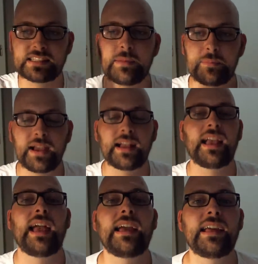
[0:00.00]
a step back,
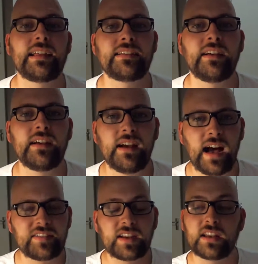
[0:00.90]
and
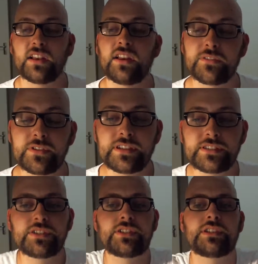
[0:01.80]
I've done a lot of
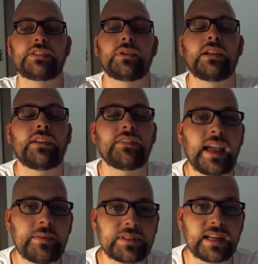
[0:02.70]
research into what a lot of
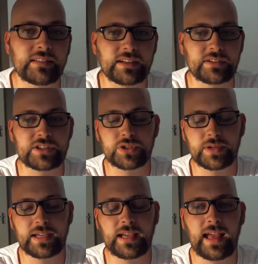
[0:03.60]
games out there are
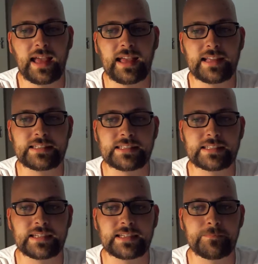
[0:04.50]
doing, and
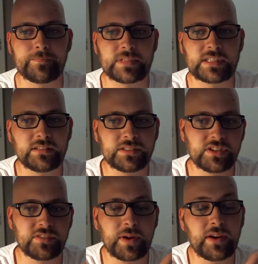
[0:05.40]
still
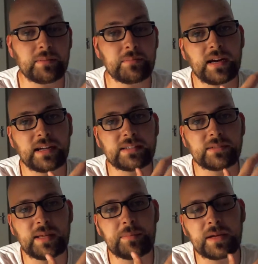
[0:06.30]
sort of bearing in mind or
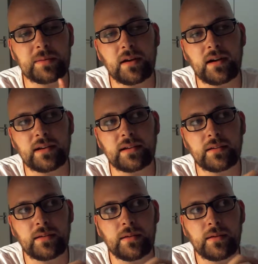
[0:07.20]
keeping in mind
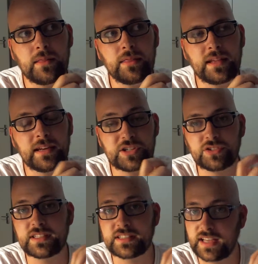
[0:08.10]
the
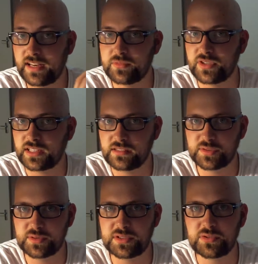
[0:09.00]
initial design objectives,
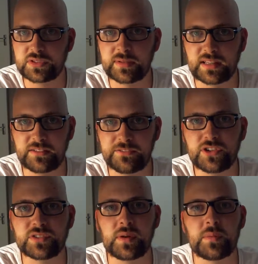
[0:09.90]
which we talked about in the
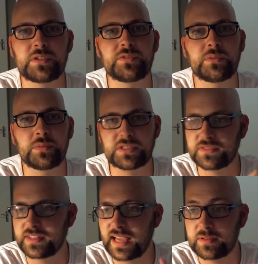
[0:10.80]
first one, which was
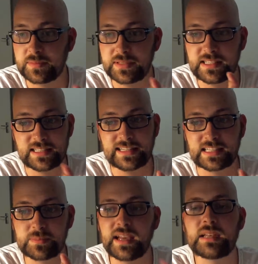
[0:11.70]
for the game to be easily
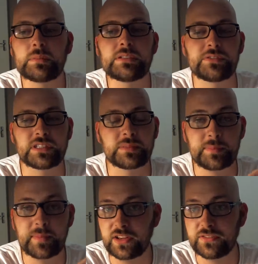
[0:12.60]
expandable, for it to be
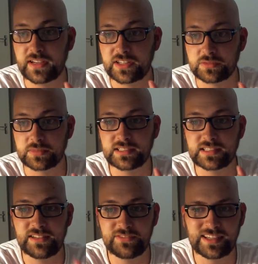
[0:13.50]
manufacturable in
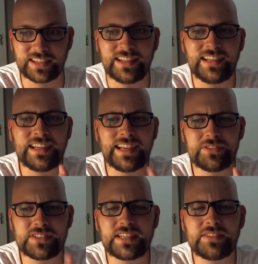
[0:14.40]
South Africa, and
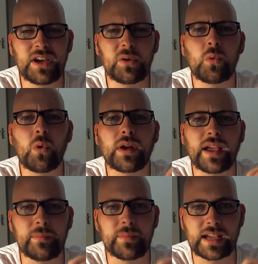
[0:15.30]
for it to give you a
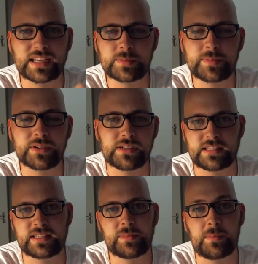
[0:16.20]
wargaming
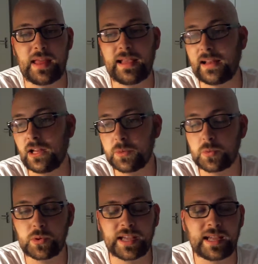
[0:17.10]
experience. I've been playing a lot of
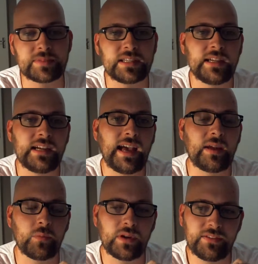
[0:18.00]
war games,
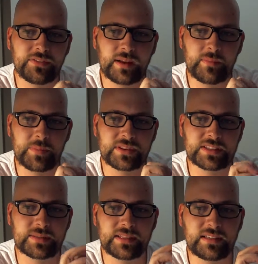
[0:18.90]
and what I've come up with is
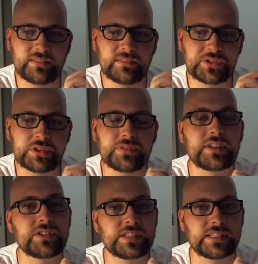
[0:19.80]
something sort of
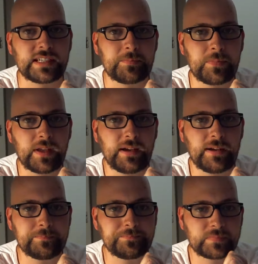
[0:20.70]
interesting.
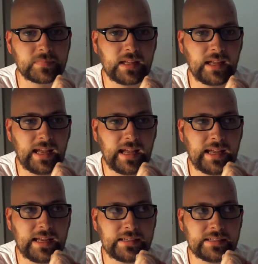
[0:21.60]

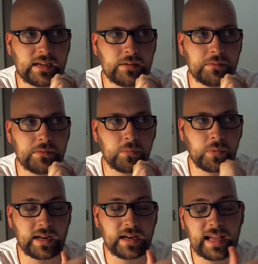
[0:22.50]
And
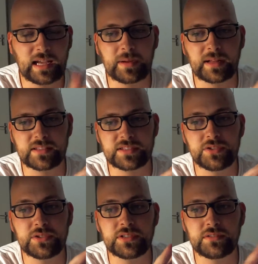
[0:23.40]
what I like about this
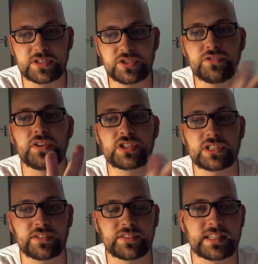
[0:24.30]
new
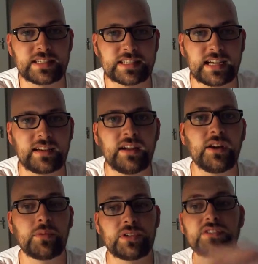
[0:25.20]
version of the design,
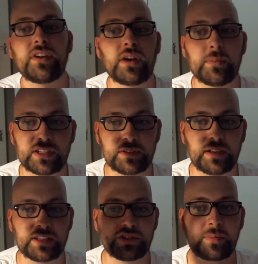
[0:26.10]
which is very much
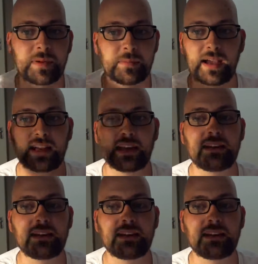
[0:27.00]
a stripping back